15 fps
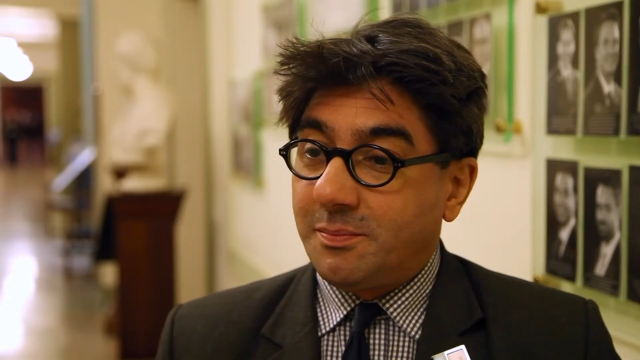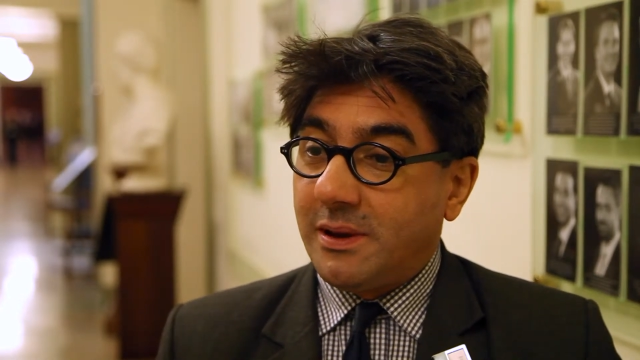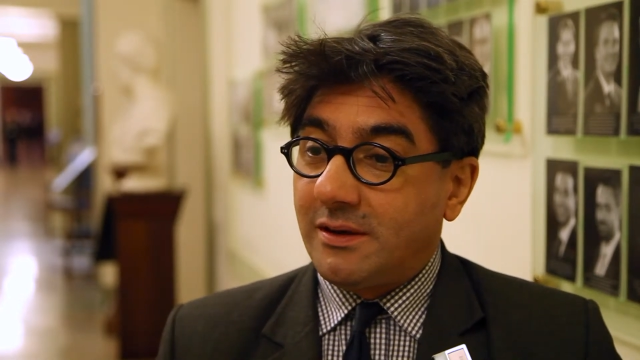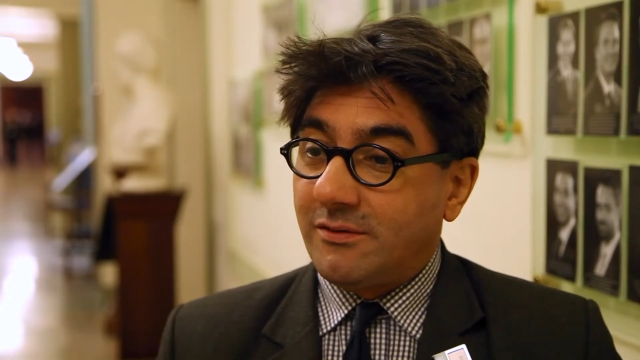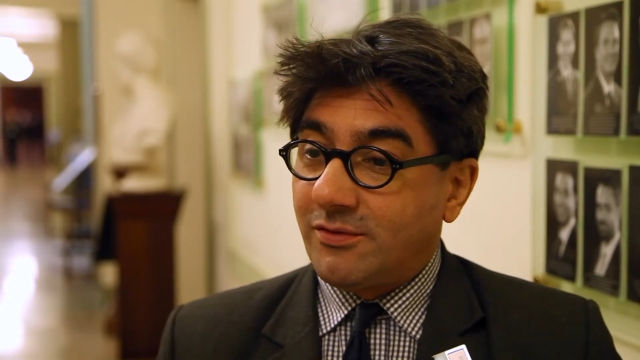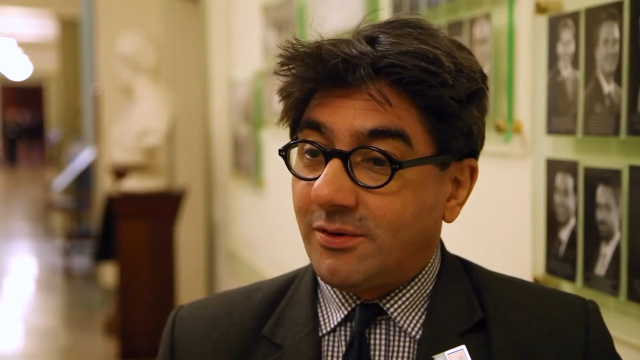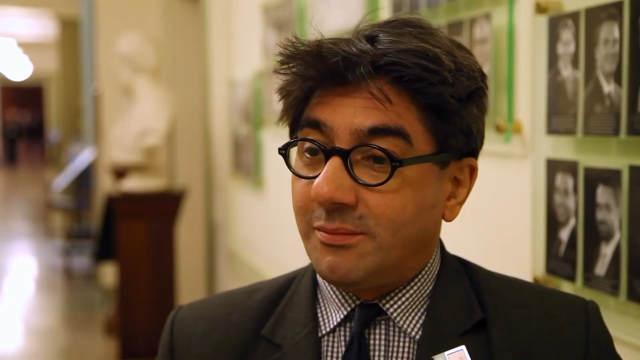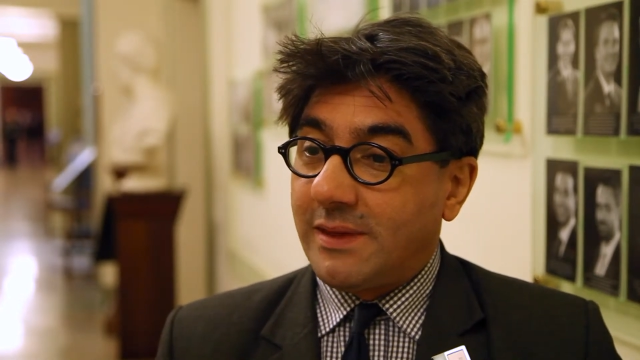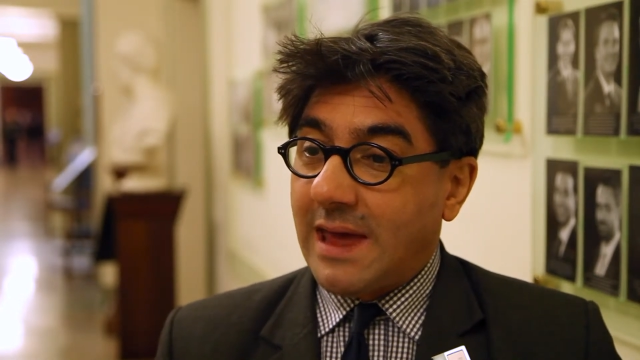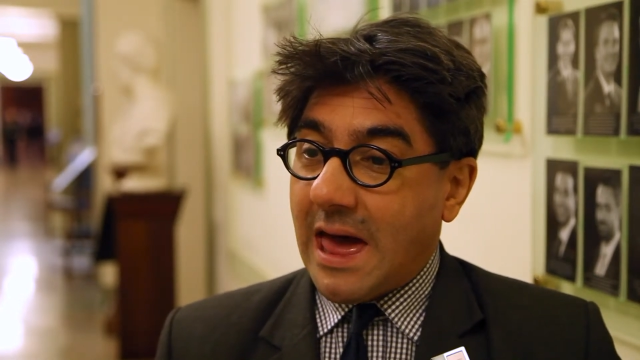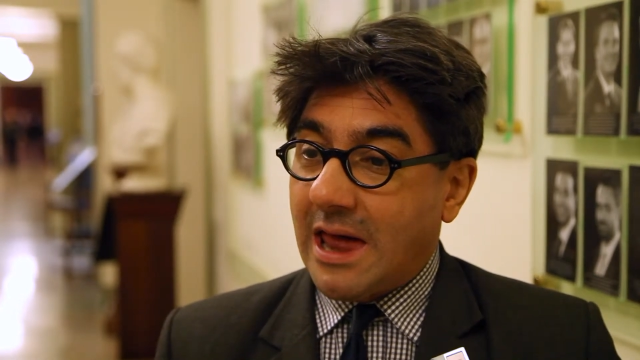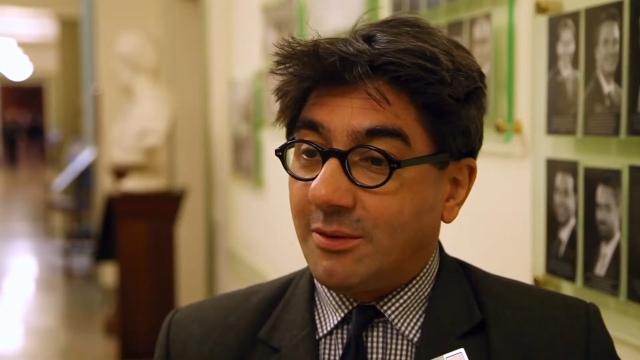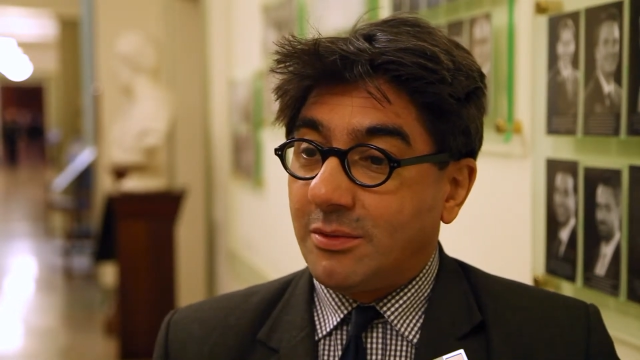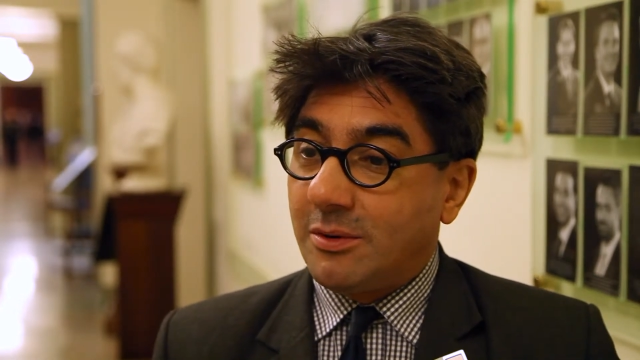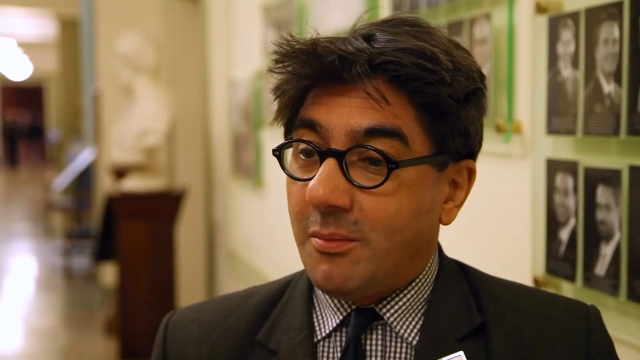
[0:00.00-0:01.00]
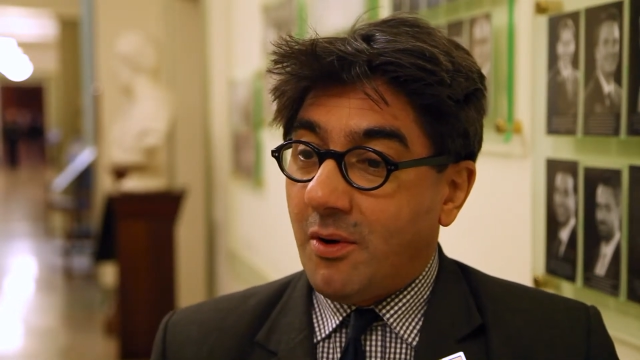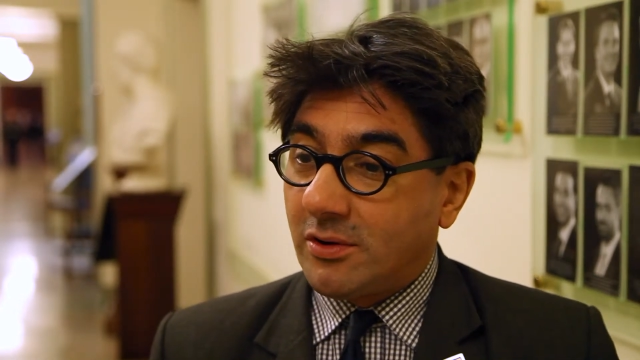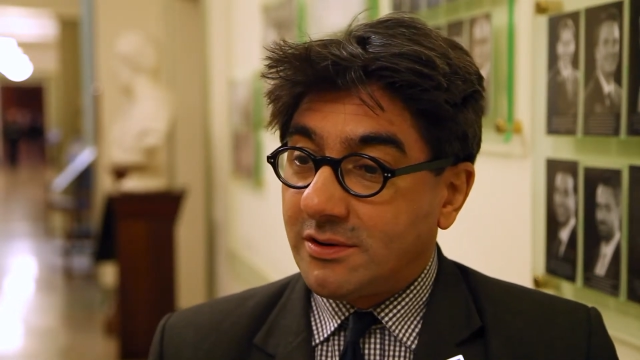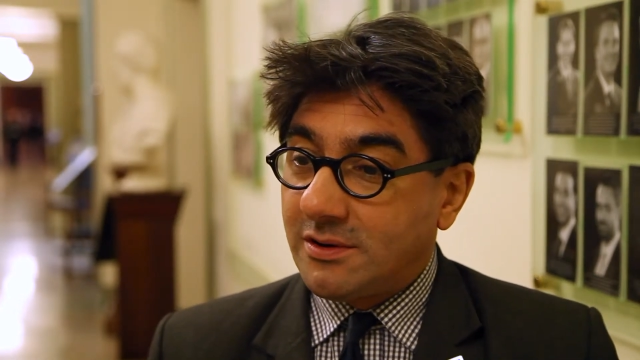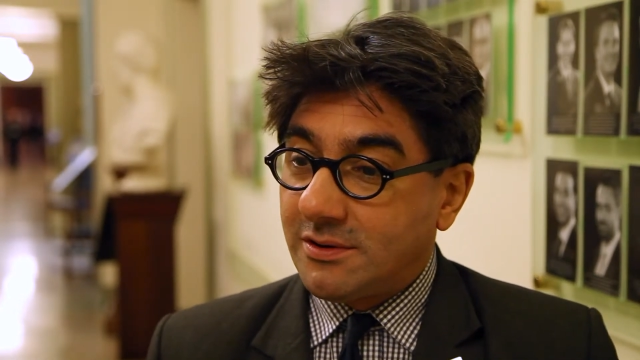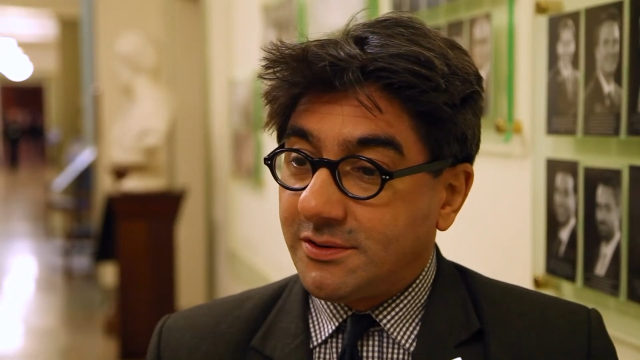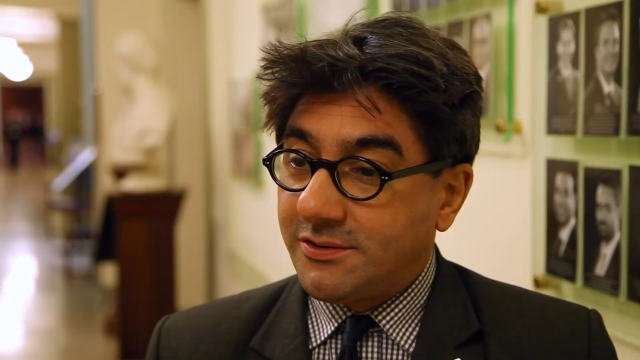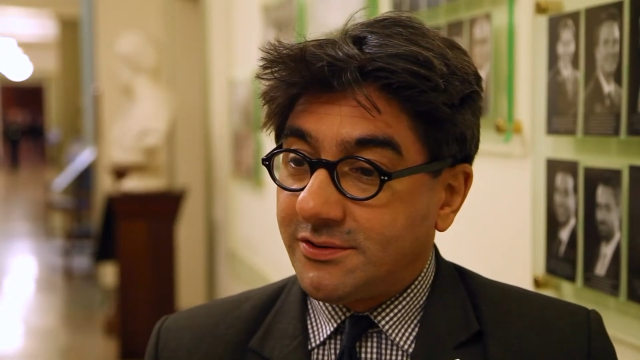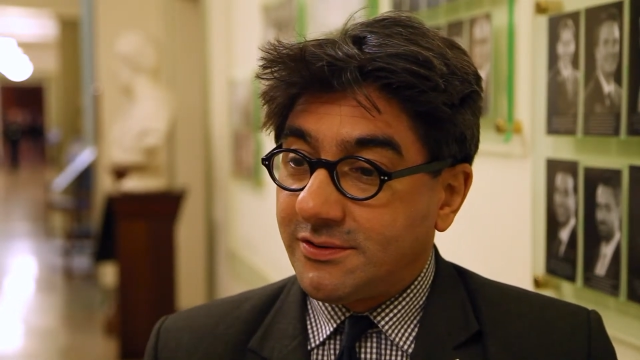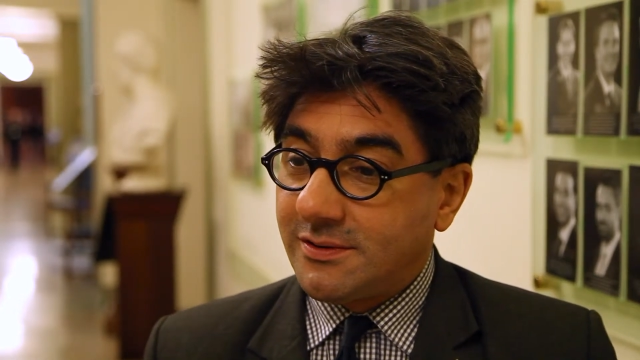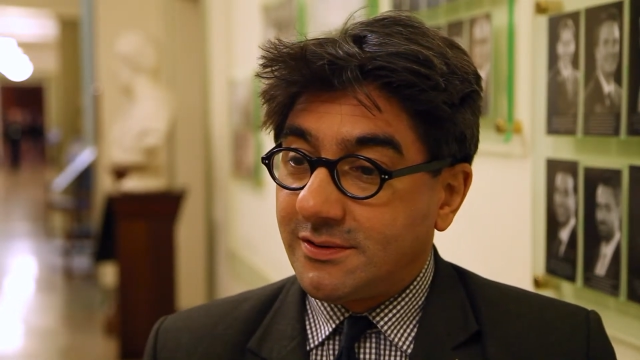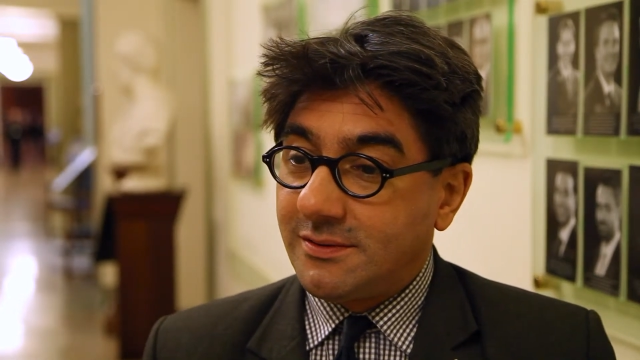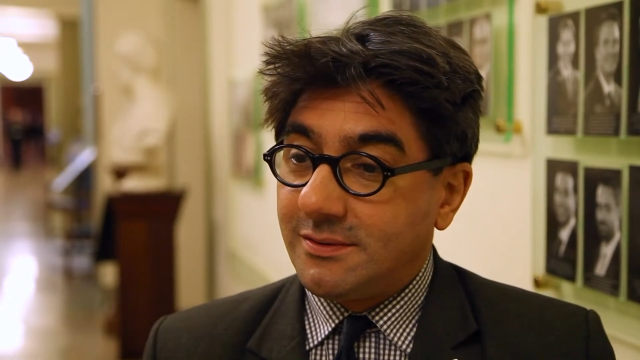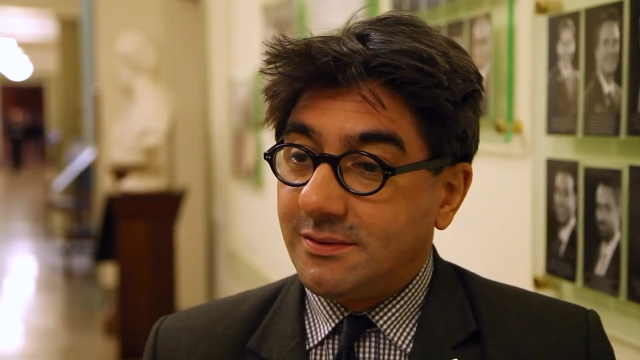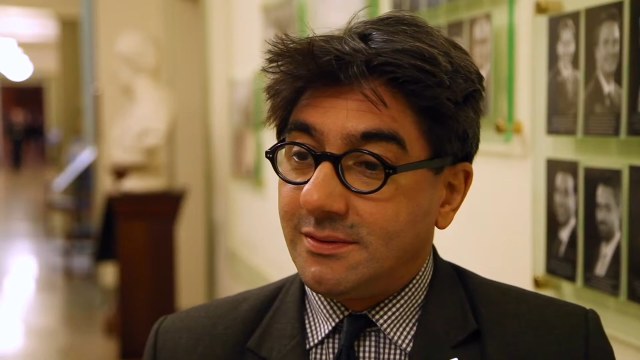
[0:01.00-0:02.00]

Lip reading: be it from the animal models,